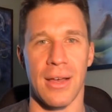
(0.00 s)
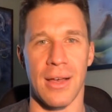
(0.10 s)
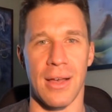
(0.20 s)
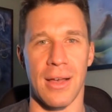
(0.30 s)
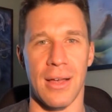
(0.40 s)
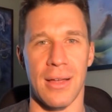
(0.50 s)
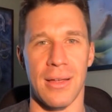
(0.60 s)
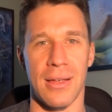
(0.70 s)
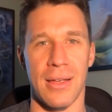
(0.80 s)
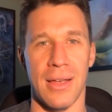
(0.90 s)
uh,
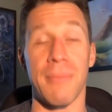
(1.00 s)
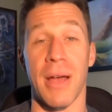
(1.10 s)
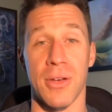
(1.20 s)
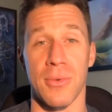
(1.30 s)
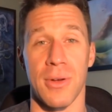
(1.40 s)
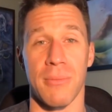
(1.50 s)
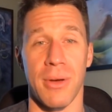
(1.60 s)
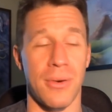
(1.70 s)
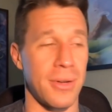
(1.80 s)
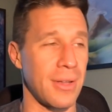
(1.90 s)
in MyCareer
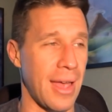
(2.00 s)
Mode.